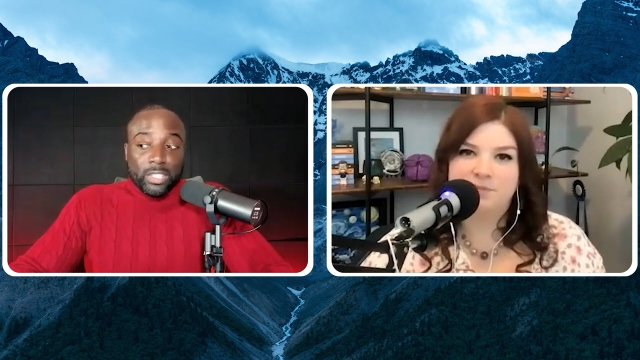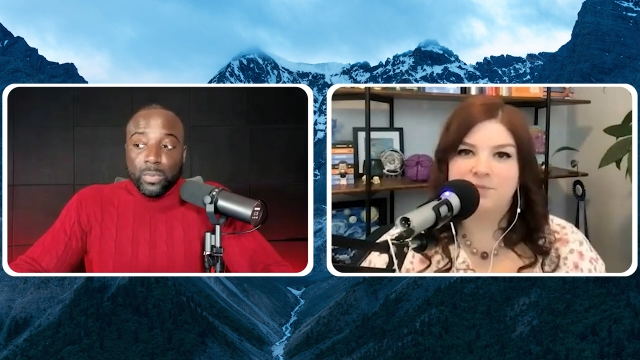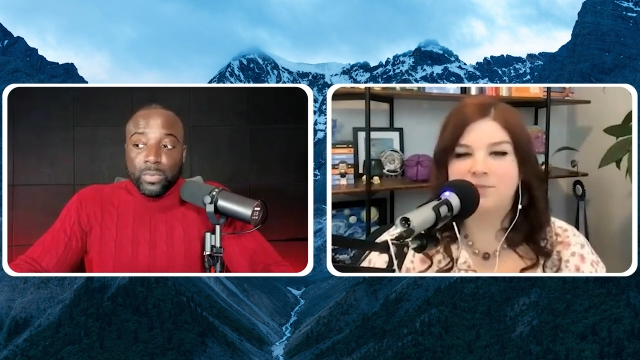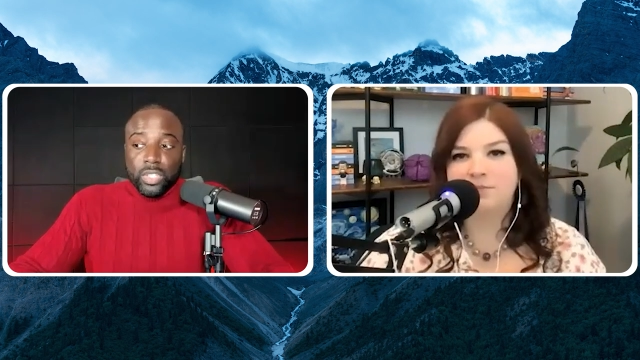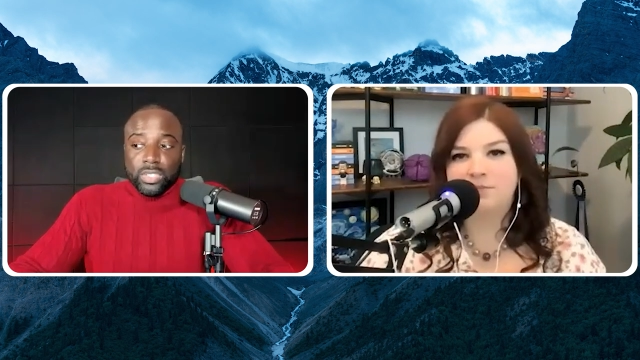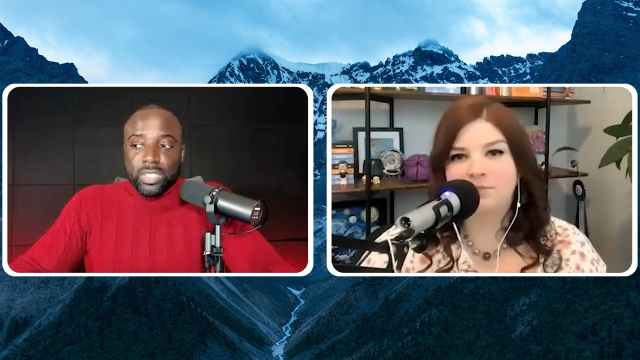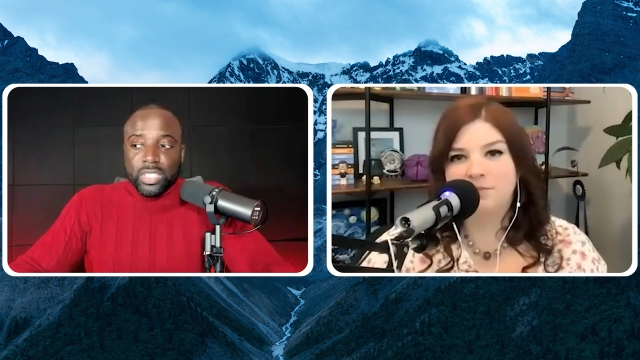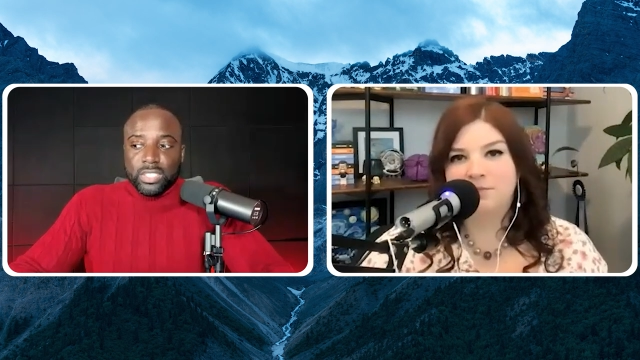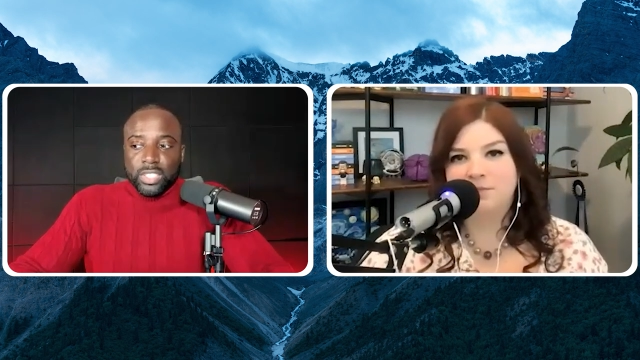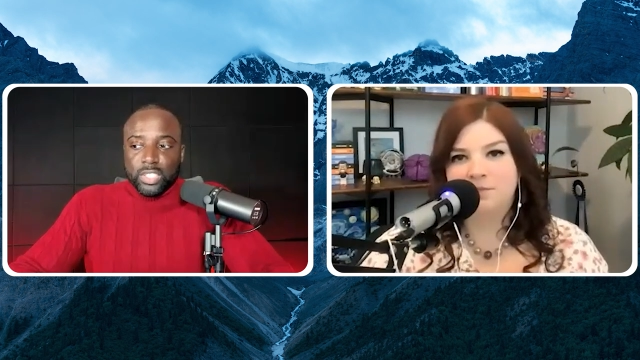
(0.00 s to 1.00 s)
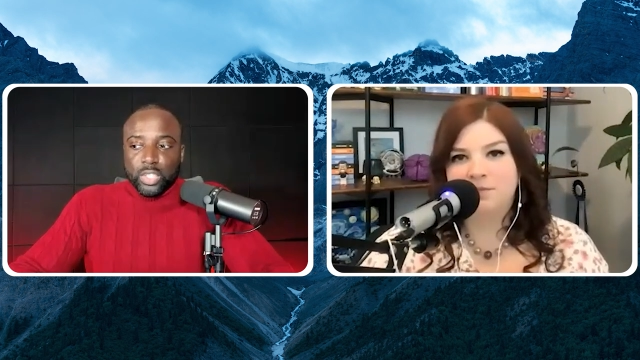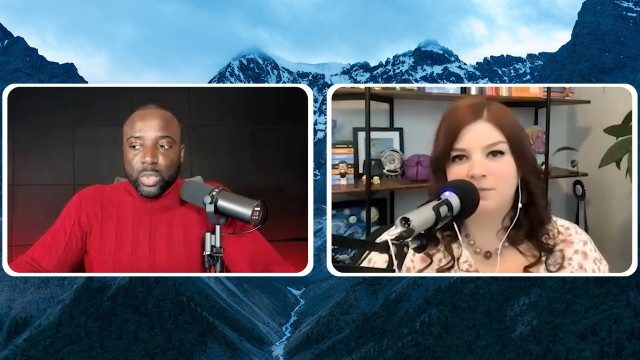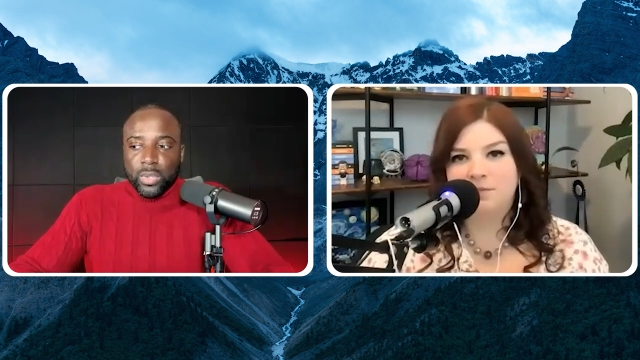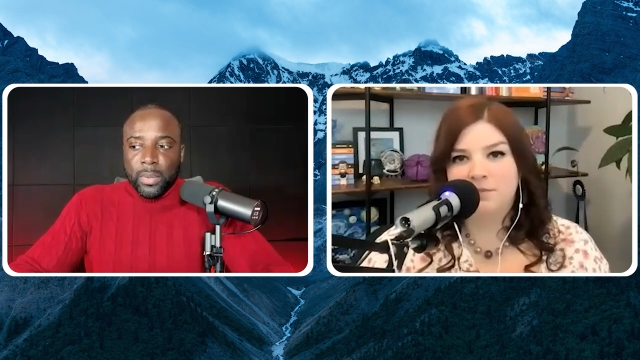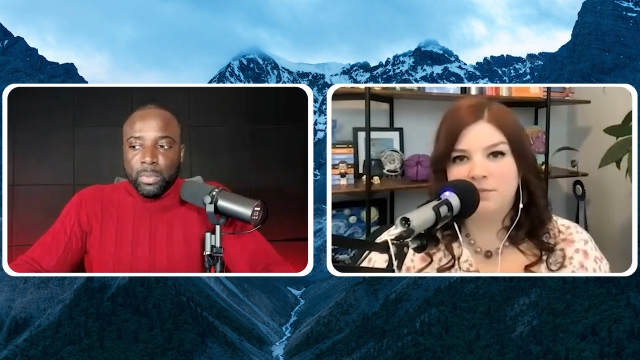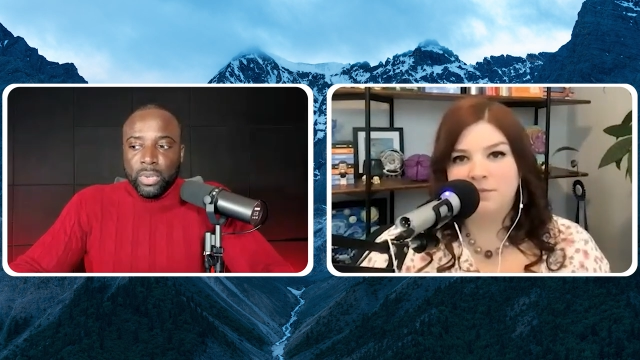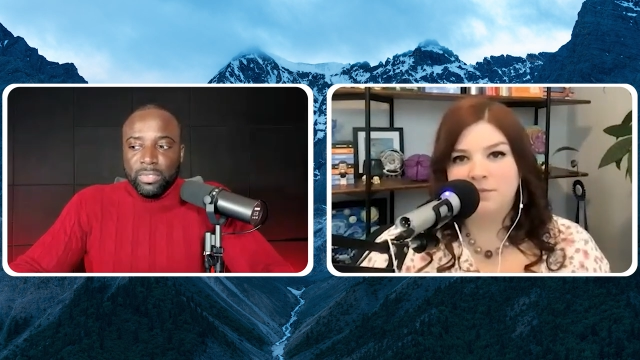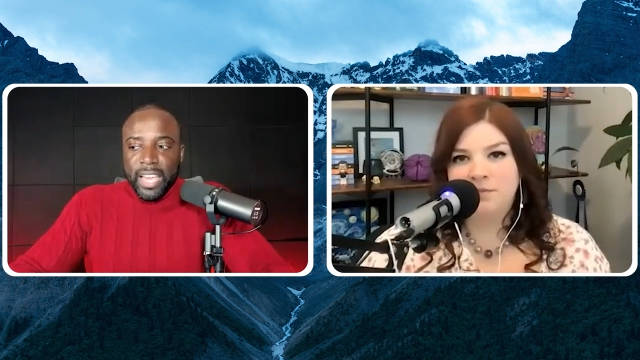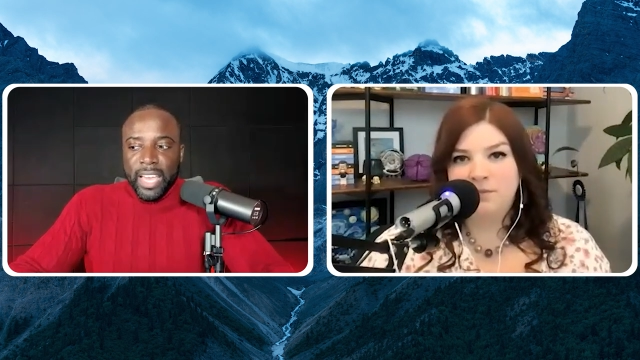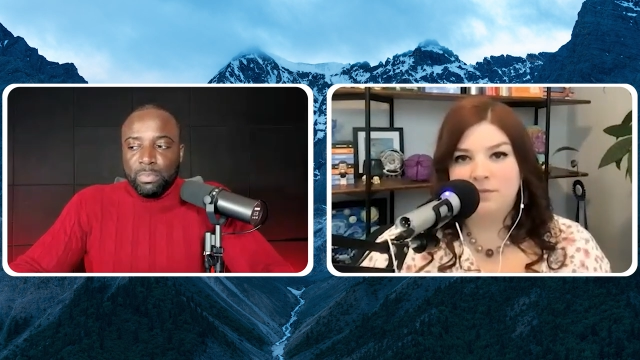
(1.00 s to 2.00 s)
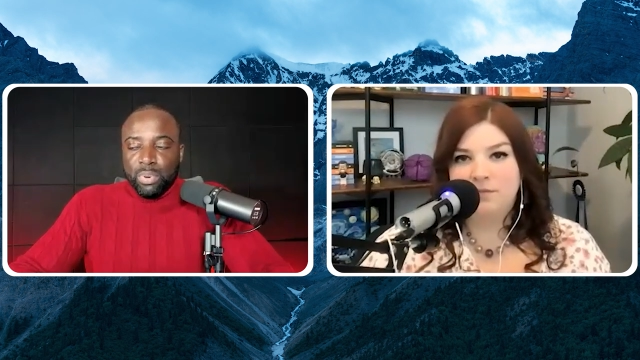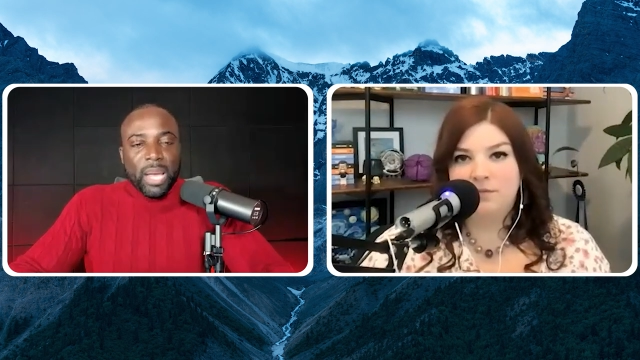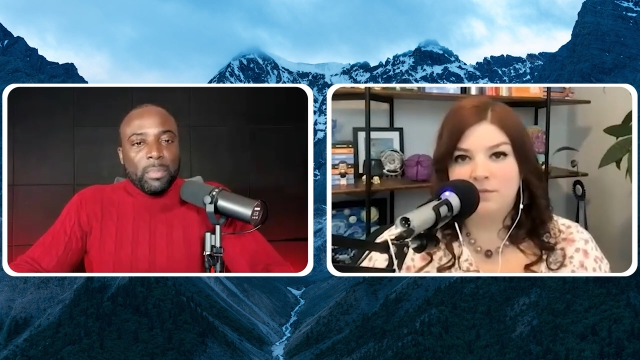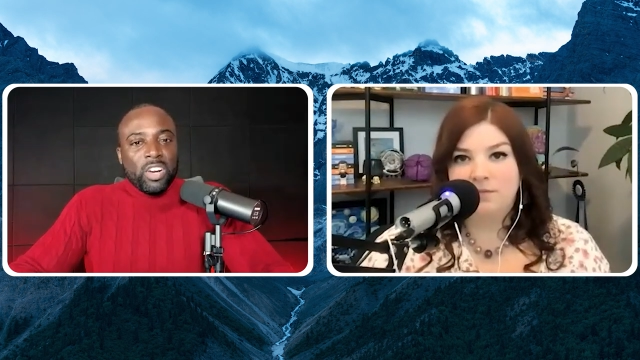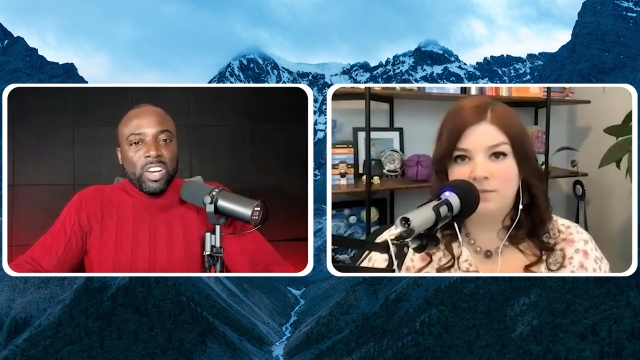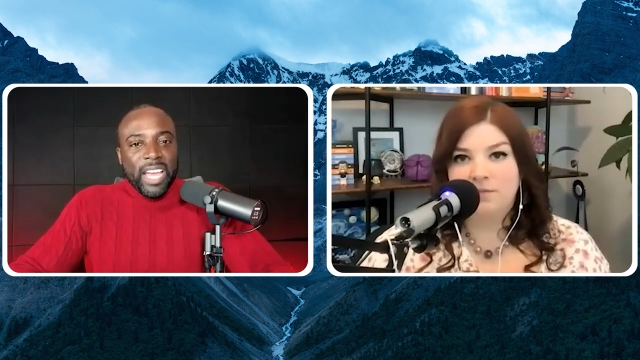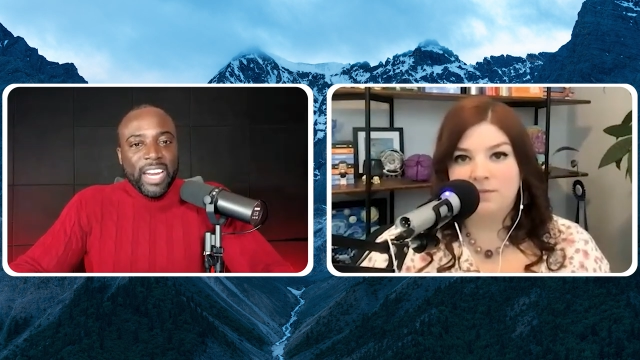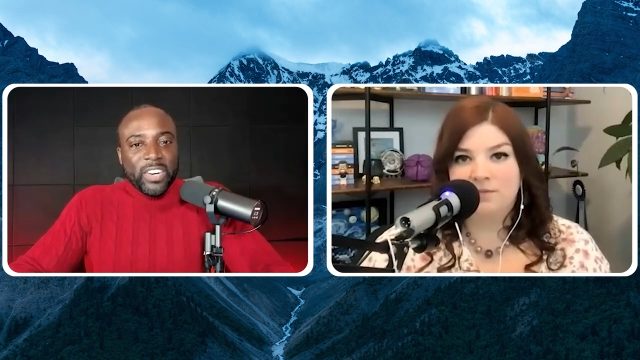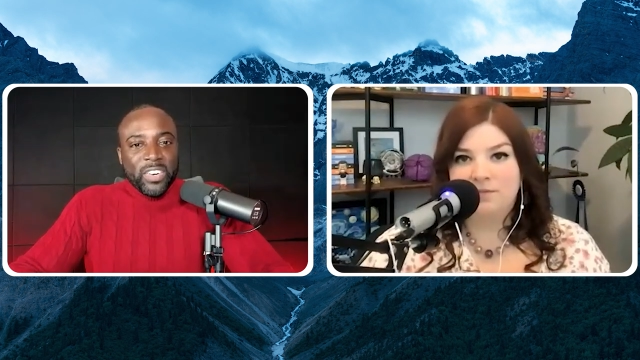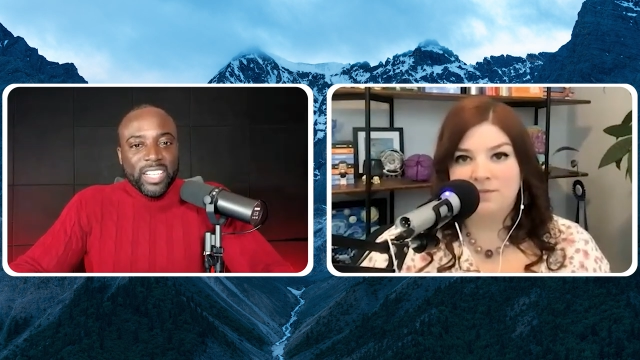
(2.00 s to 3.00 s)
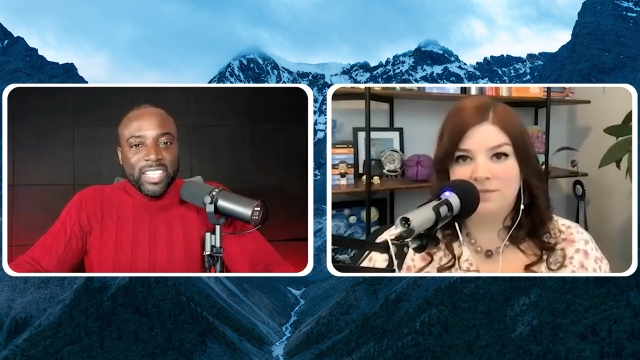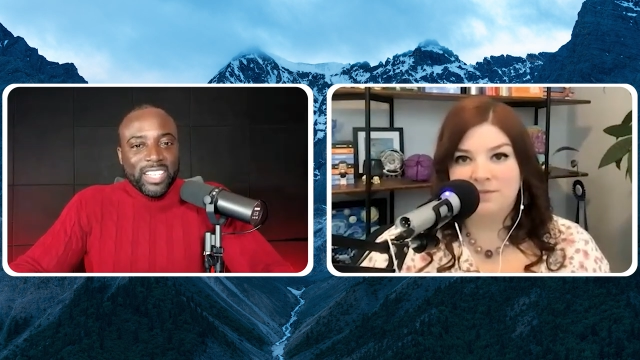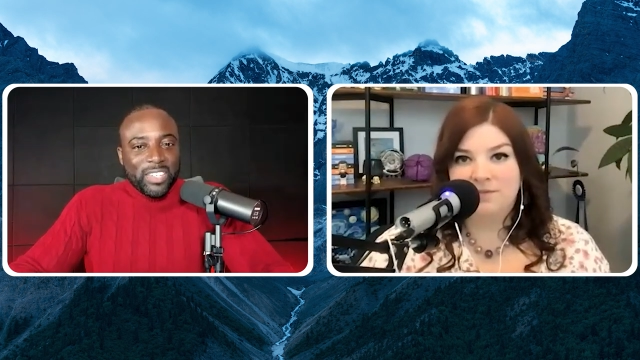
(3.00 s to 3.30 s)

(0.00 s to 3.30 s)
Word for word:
Speaker 1: so first let's just do a brief a- primer on anchoring